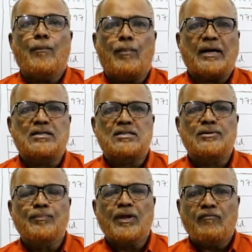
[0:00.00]

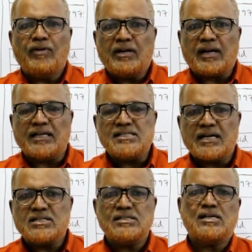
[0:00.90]
But when
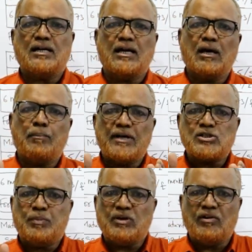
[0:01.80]
transactions are taking
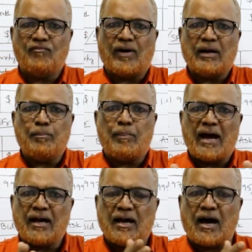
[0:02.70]
place between one
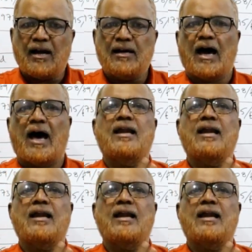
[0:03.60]
bank and